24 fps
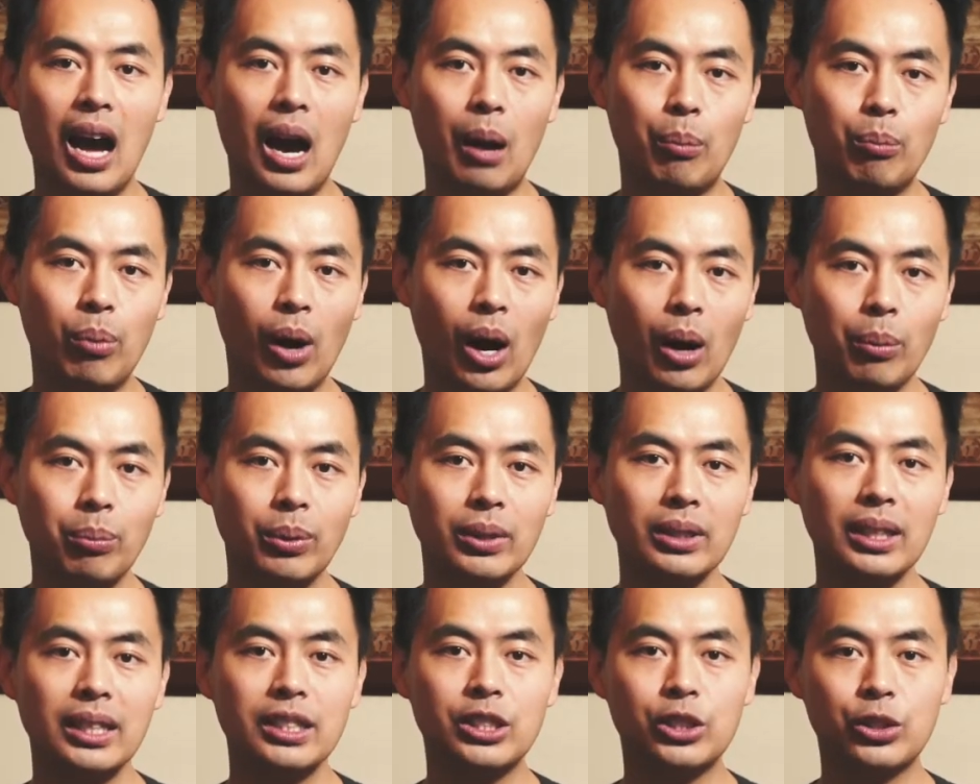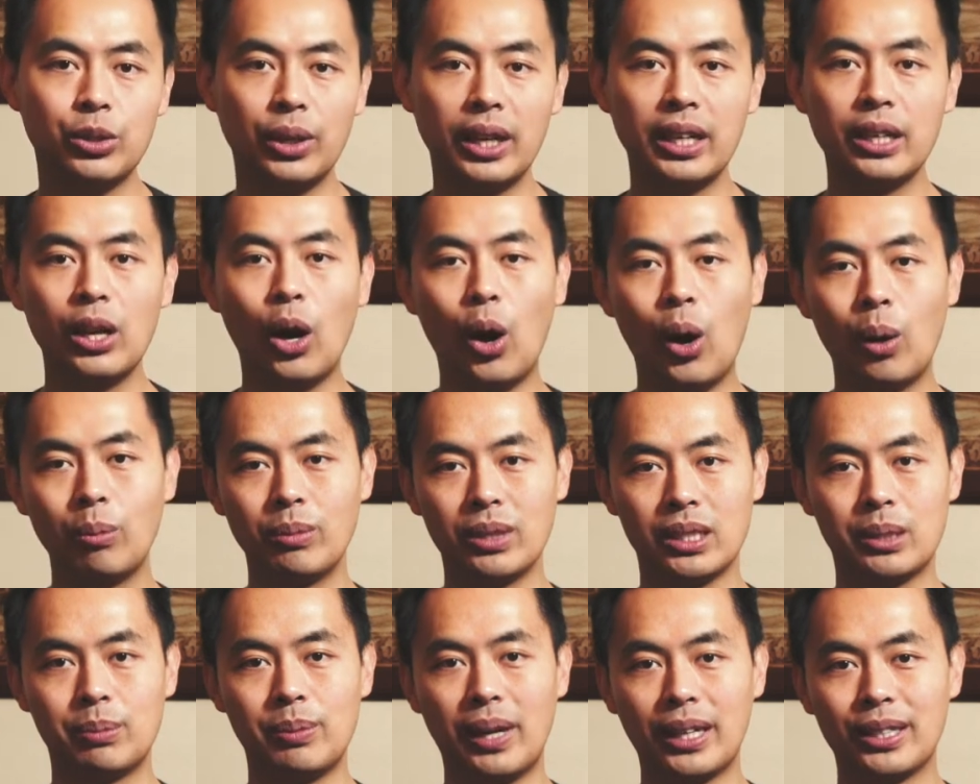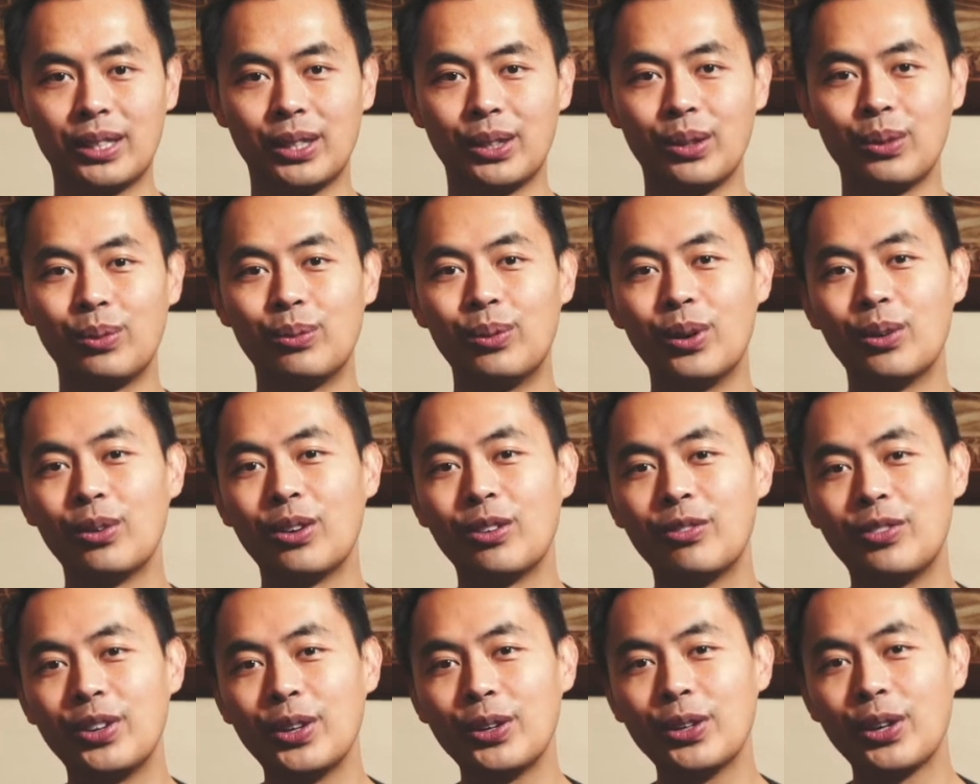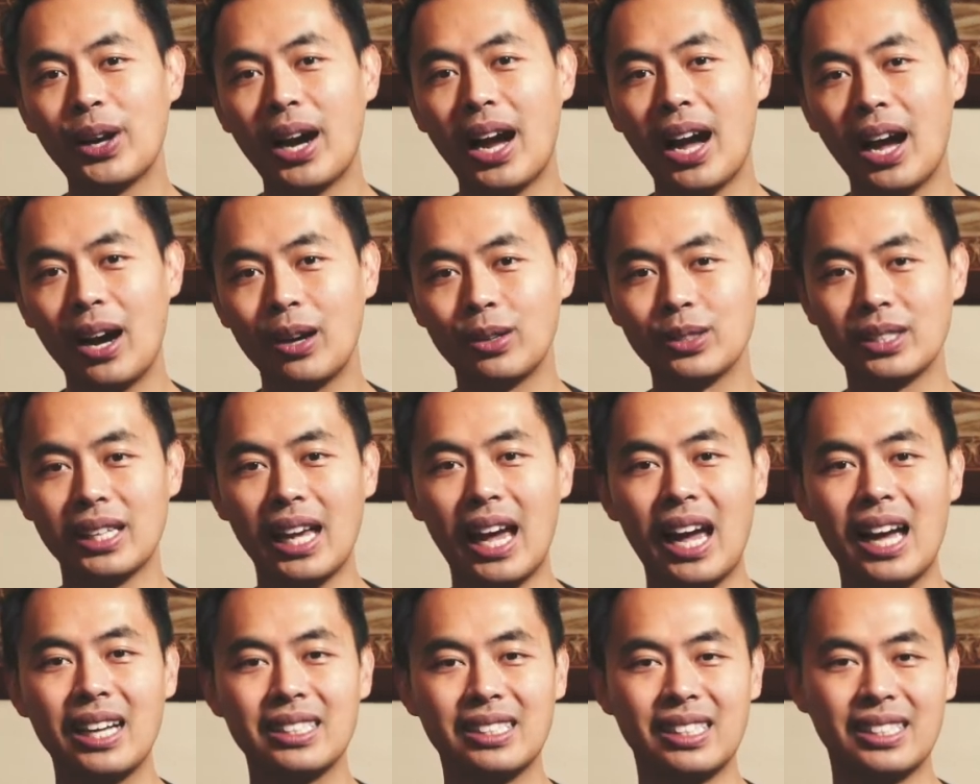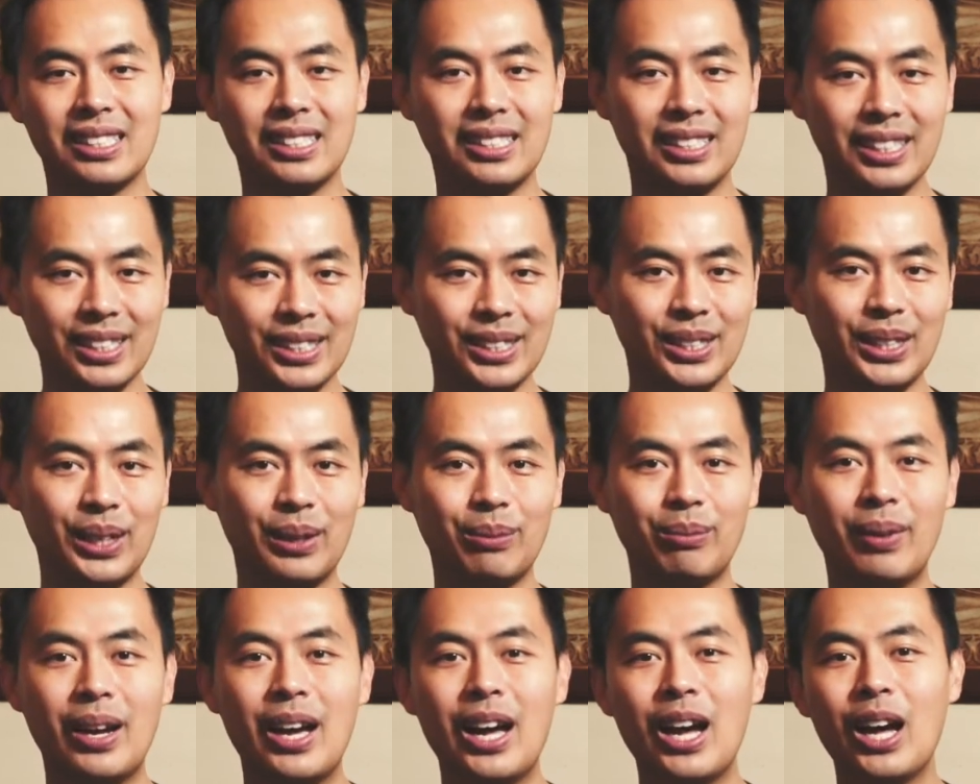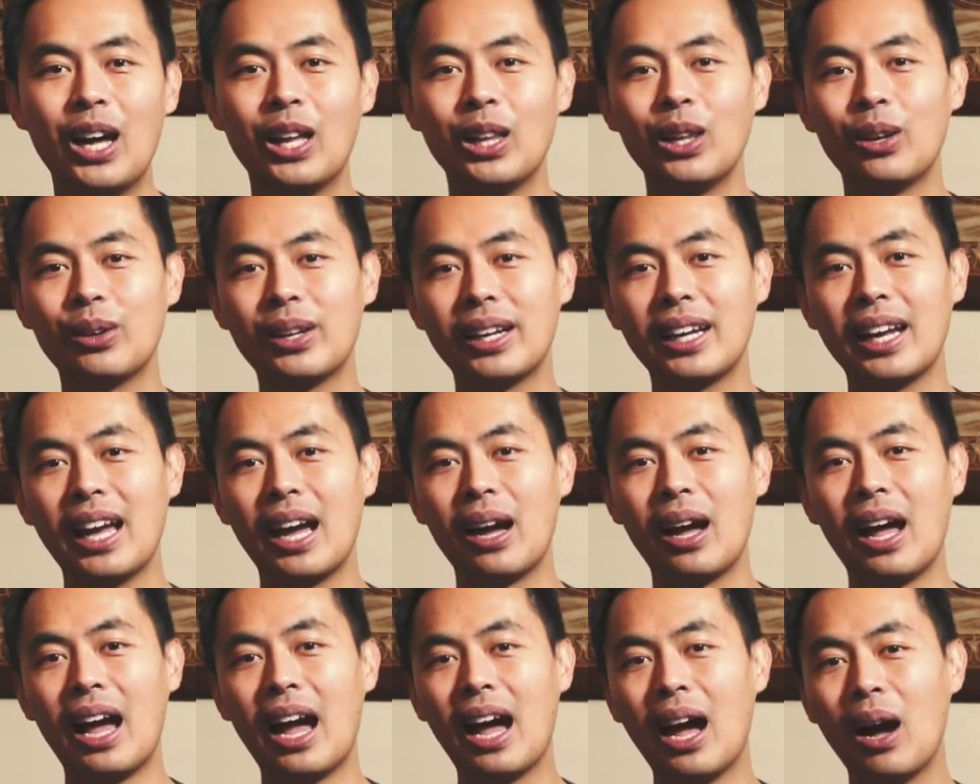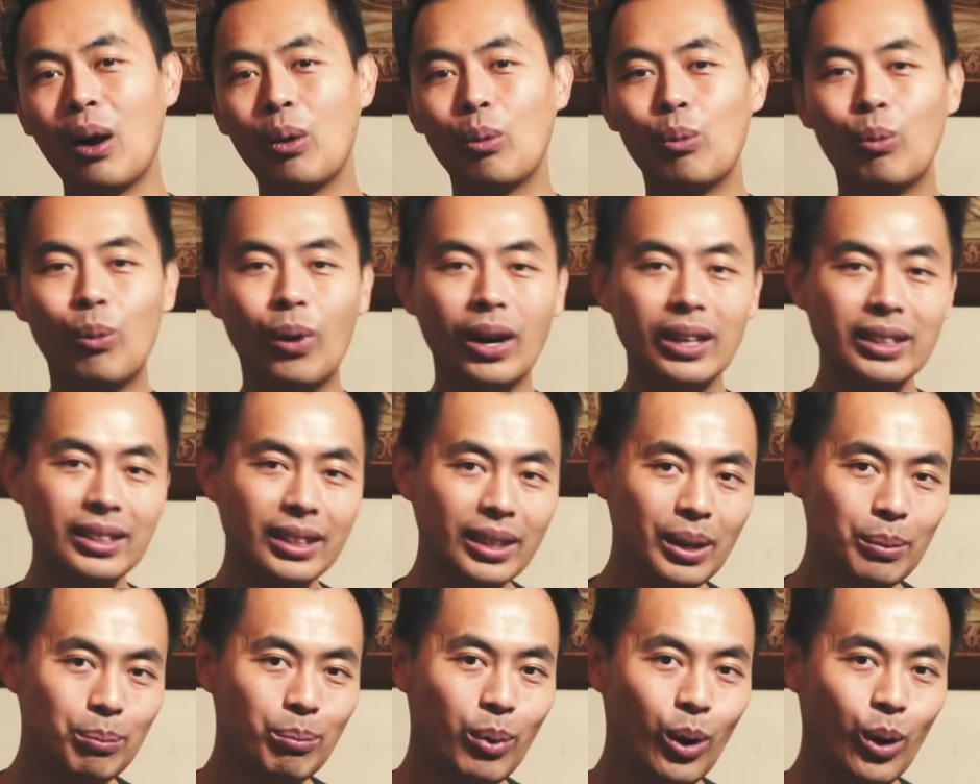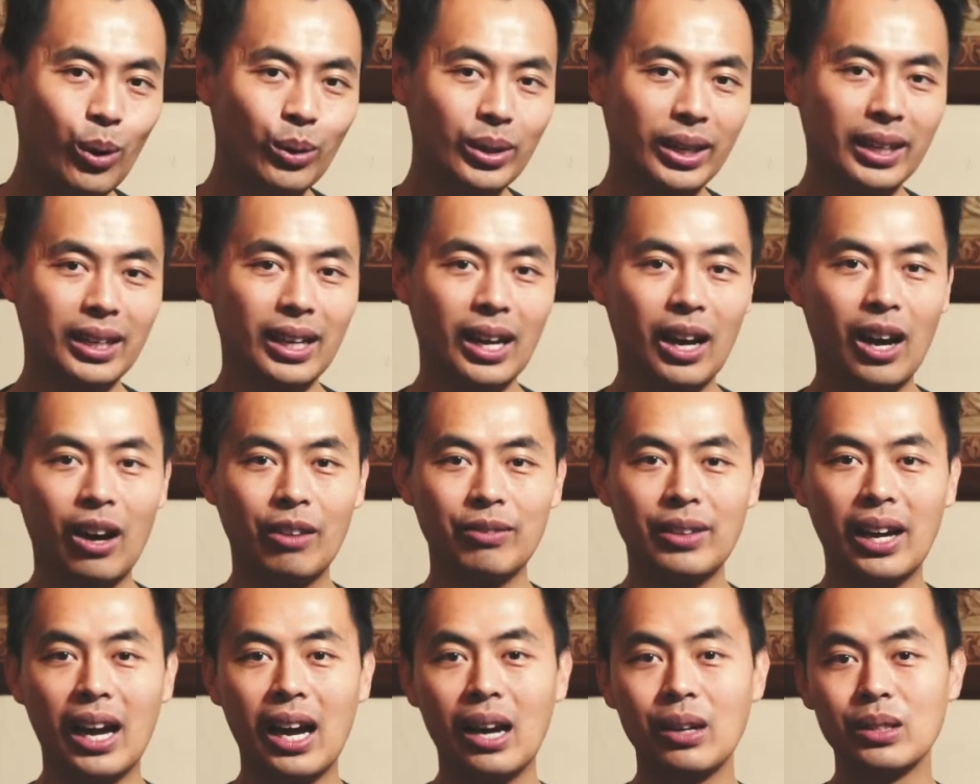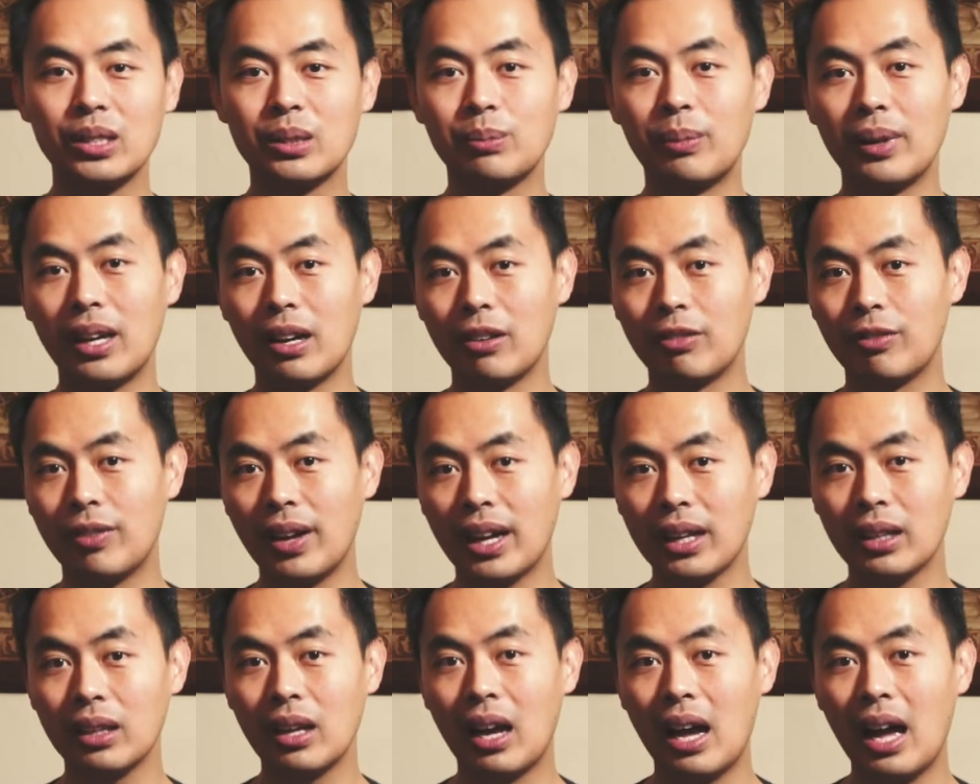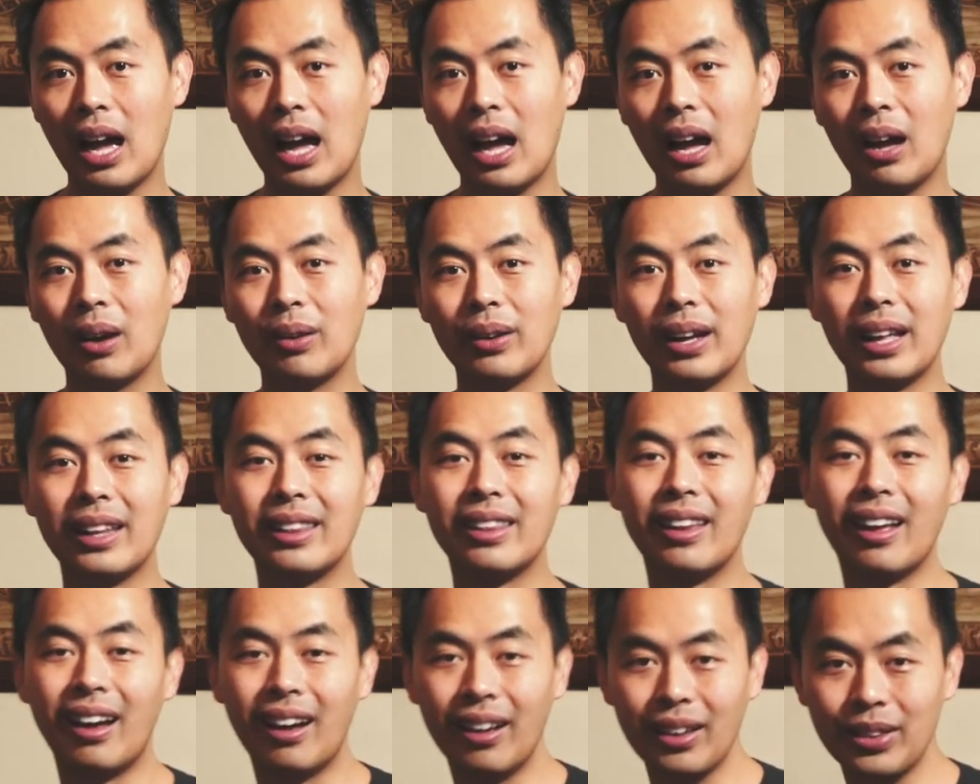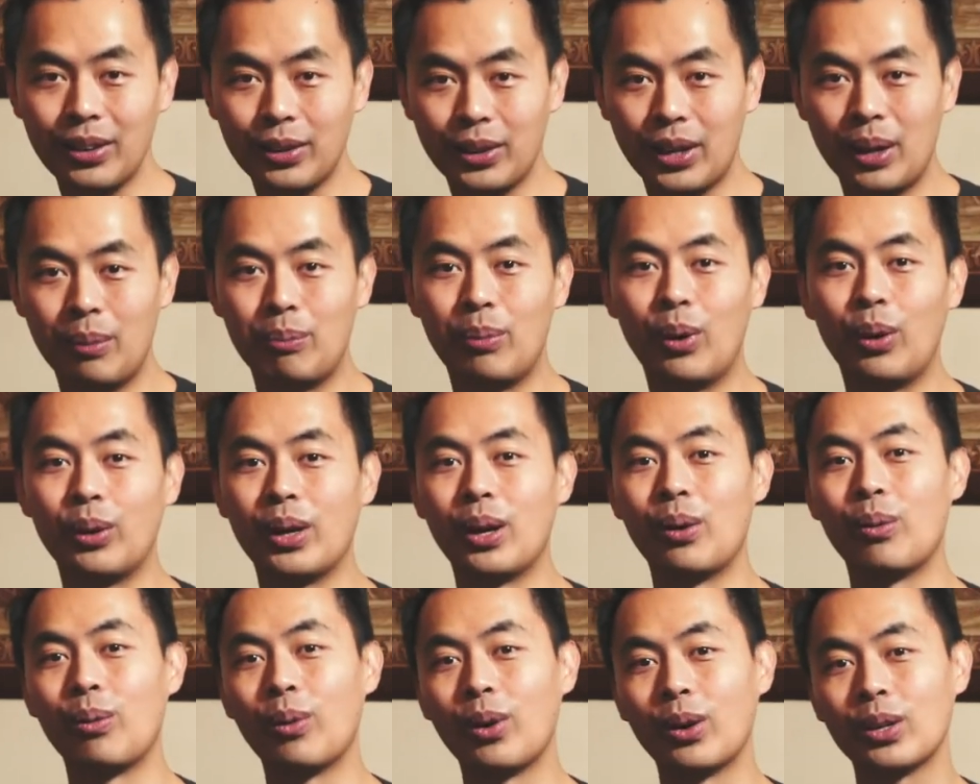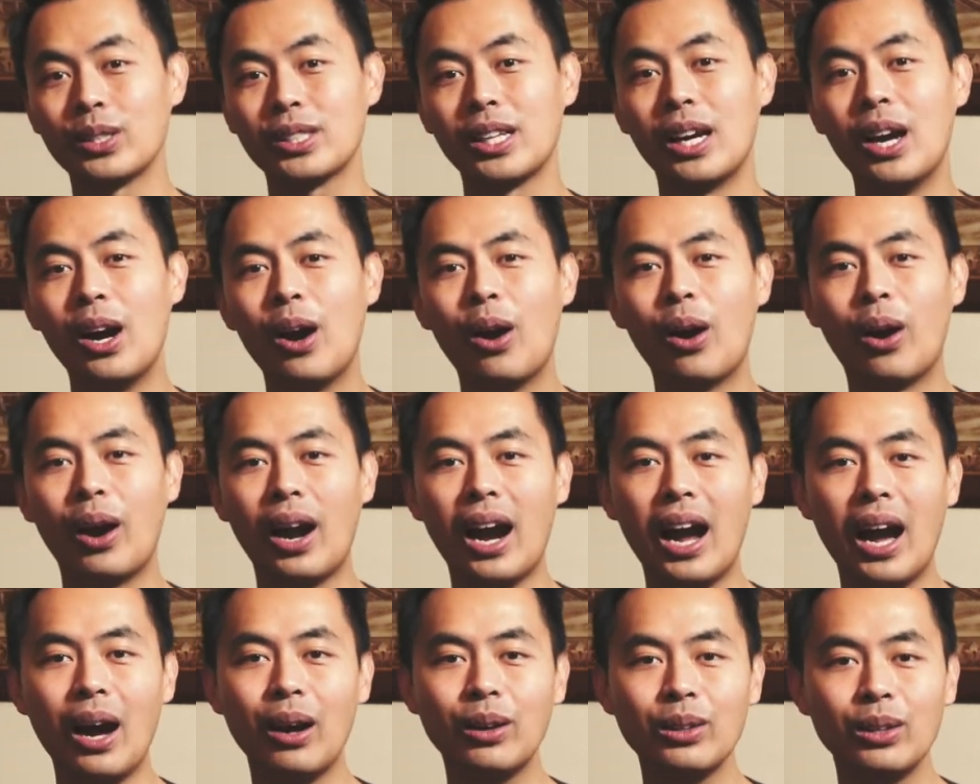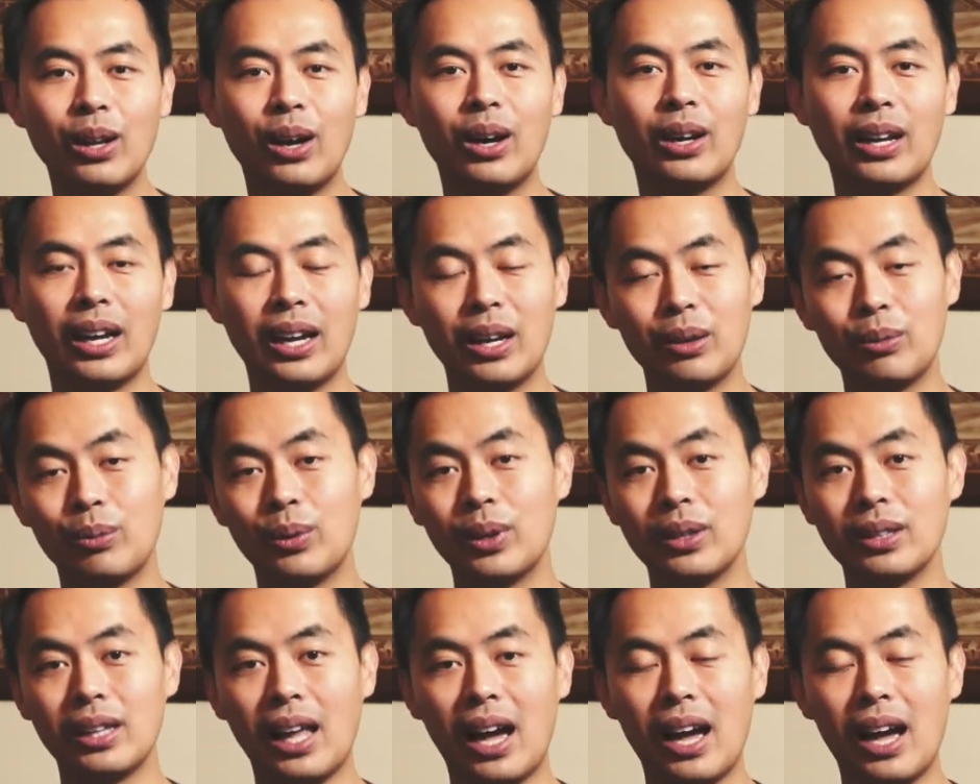A properly trained home inspector will review your house as a system, looking at how one component of the house may affect how another component works or how long it will